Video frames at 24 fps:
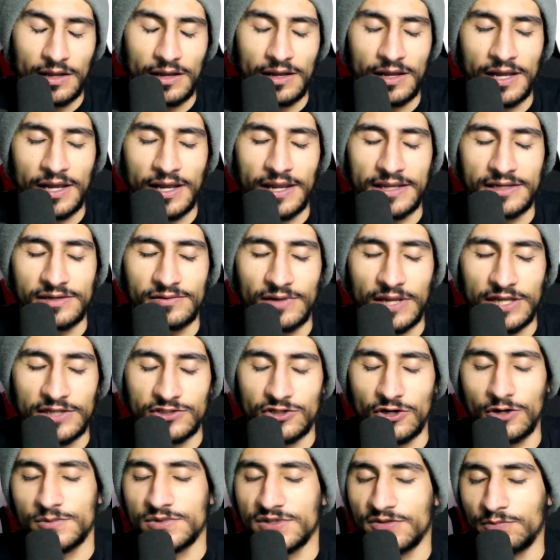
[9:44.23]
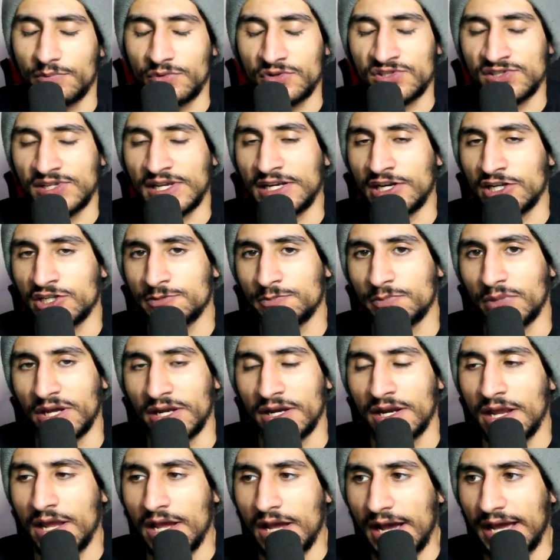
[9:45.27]
in terms of percentage,
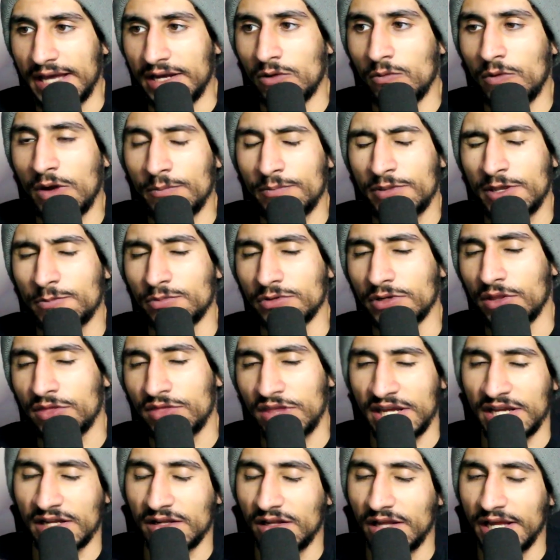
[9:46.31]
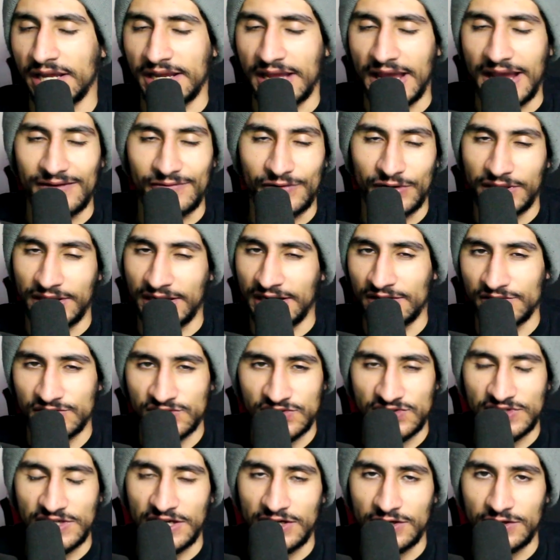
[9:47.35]
but I don't want people to think like everything
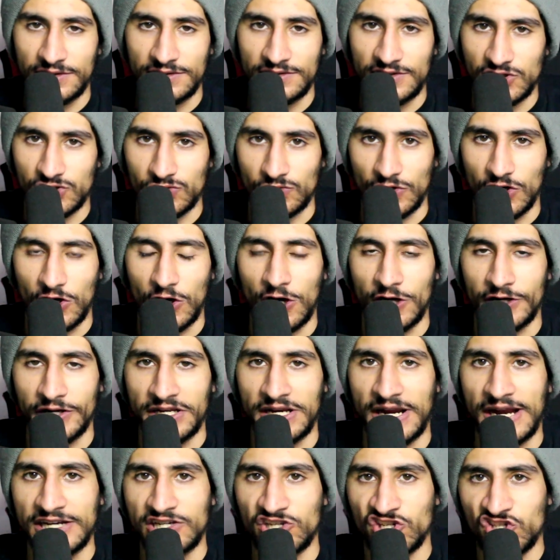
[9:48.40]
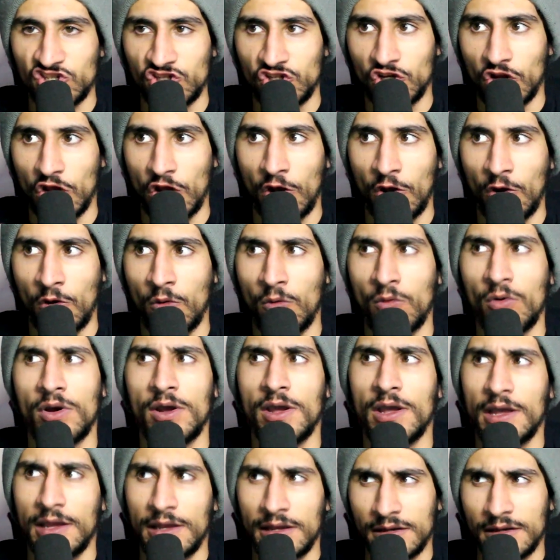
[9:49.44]
else is getting disregarded. I just know